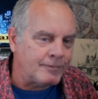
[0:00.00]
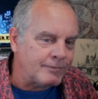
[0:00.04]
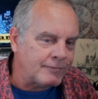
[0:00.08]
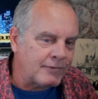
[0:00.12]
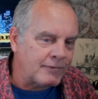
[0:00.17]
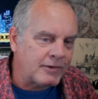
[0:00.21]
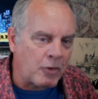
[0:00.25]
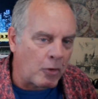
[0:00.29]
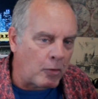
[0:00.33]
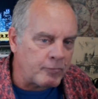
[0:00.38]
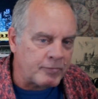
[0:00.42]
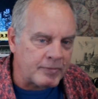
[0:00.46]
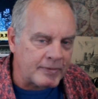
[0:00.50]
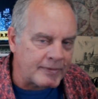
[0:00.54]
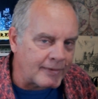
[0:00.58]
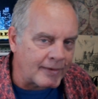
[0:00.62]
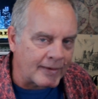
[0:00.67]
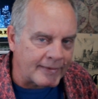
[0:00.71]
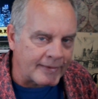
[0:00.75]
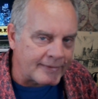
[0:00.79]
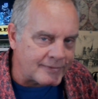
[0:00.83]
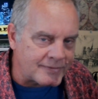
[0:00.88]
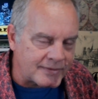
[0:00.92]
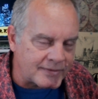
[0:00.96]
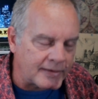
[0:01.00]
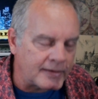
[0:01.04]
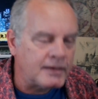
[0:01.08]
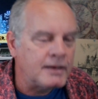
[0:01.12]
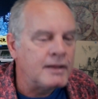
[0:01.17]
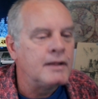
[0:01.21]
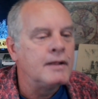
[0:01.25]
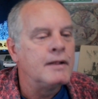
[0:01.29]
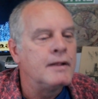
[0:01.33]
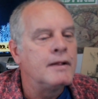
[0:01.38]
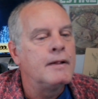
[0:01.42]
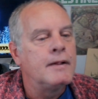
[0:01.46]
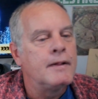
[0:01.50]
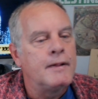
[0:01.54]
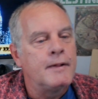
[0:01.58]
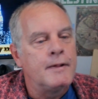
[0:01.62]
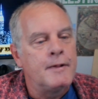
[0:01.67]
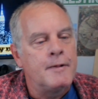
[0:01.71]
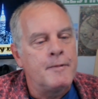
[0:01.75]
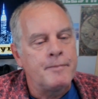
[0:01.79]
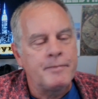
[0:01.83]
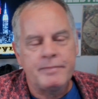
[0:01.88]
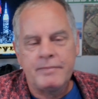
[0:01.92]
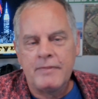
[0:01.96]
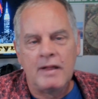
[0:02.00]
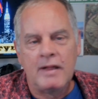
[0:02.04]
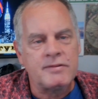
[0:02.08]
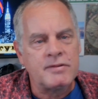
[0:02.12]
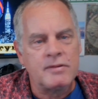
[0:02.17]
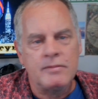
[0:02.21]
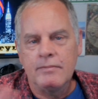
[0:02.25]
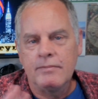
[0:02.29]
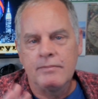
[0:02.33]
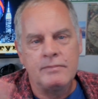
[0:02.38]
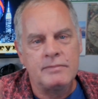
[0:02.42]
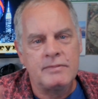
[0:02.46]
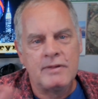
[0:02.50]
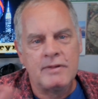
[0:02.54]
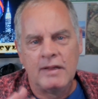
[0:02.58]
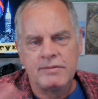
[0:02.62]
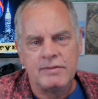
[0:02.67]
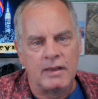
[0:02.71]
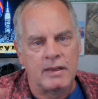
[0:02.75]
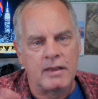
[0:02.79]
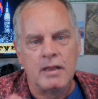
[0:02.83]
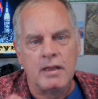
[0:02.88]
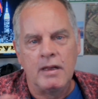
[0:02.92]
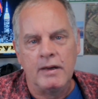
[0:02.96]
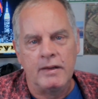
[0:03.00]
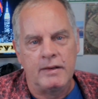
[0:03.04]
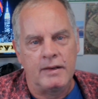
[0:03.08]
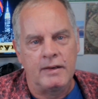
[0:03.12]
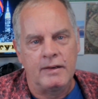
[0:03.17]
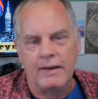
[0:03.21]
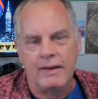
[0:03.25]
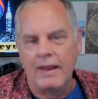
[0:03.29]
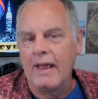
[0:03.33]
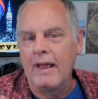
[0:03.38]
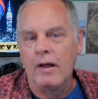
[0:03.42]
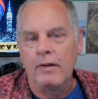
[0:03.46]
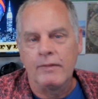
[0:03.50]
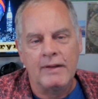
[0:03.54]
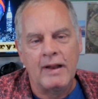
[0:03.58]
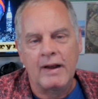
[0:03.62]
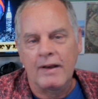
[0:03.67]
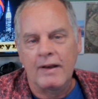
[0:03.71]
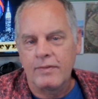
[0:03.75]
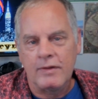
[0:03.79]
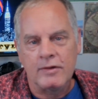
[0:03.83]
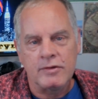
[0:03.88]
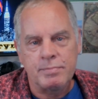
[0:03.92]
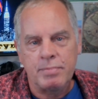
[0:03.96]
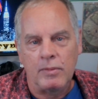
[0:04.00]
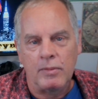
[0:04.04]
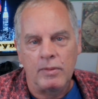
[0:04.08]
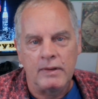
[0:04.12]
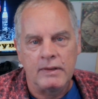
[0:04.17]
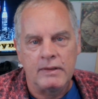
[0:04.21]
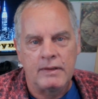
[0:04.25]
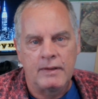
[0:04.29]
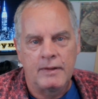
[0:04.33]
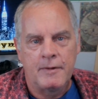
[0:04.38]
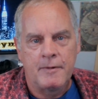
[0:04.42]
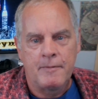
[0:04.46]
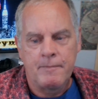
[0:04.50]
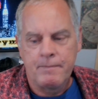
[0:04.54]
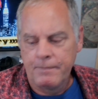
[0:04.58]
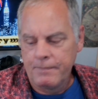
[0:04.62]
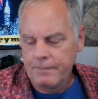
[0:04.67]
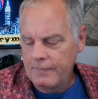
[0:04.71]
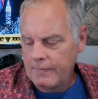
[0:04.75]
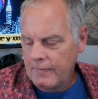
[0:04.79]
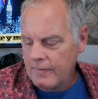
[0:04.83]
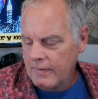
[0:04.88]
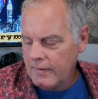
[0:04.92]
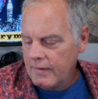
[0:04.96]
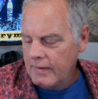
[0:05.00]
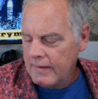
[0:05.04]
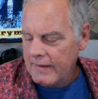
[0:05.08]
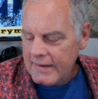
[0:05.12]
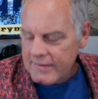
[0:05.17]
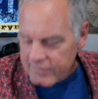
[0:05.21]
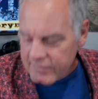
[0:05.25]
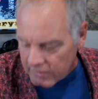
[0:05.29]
COVID-19 doesn't cut it now, not at this point. He's